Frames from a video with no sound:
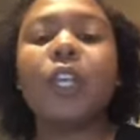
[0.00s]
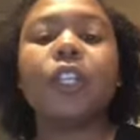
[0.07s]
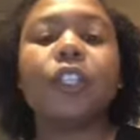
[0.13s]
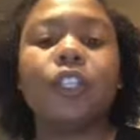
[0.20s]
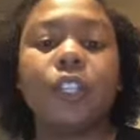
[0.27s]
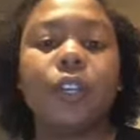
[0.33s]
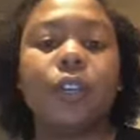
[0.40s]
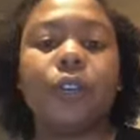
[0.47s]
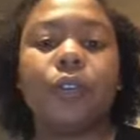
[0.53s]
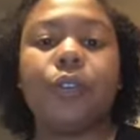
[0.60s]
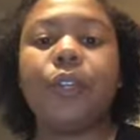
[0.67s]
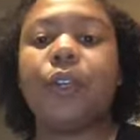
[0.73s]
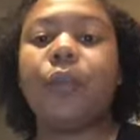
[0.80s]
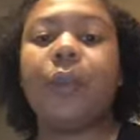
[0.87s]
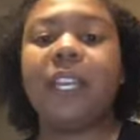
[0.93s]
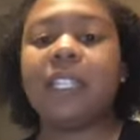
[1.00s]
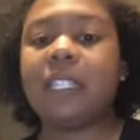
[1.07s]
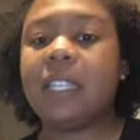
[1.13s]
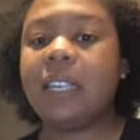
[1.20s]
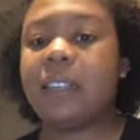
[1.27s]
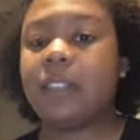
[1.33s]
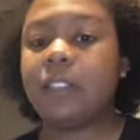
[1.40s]
so, you know, waist
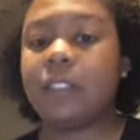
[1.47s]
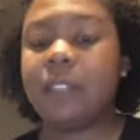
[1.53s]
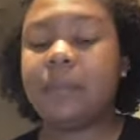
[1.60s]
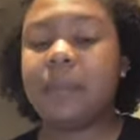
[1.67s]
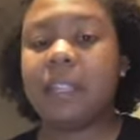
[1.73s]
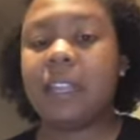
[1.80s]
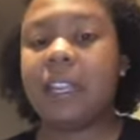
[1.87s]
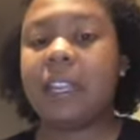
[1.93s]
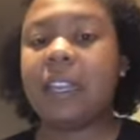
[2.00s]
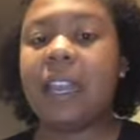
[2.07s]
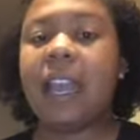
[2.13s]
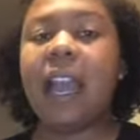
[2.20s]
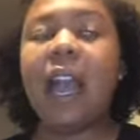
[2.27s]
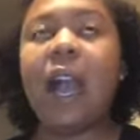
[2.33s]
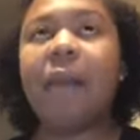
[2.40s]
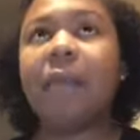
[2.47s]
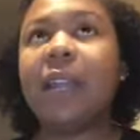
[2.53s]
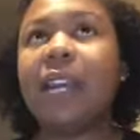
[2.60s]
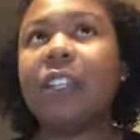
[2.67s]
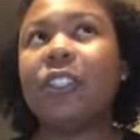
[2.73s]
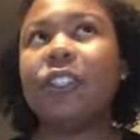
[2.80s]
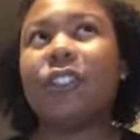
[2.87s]
length or something like that. I'm
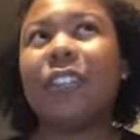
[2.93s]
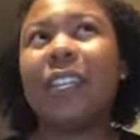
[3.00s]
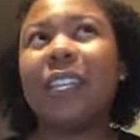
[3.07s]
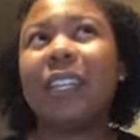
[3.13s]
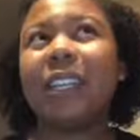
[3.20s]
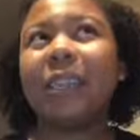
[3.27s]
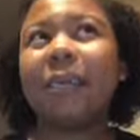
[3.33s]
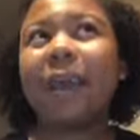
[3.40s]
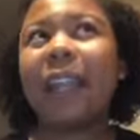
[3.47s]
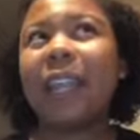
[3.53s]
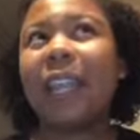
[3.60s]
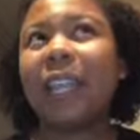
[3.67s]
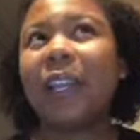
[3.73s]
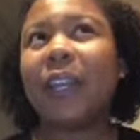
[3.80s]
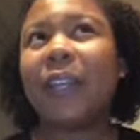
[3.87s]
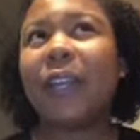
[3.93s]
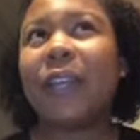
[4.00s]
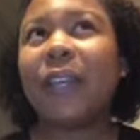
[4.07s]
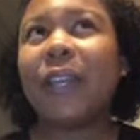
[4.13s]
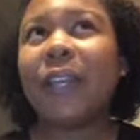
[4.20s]
not straightening my hair